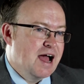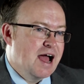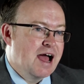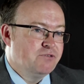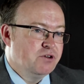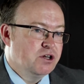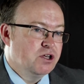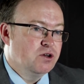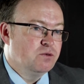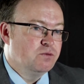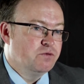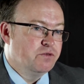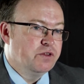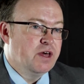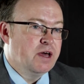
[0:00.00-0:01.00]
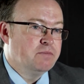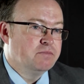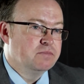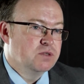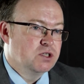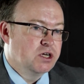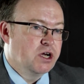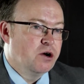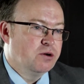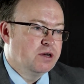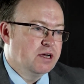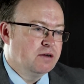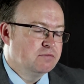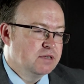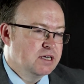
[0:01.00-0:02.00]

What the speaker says: avenue for them to go down.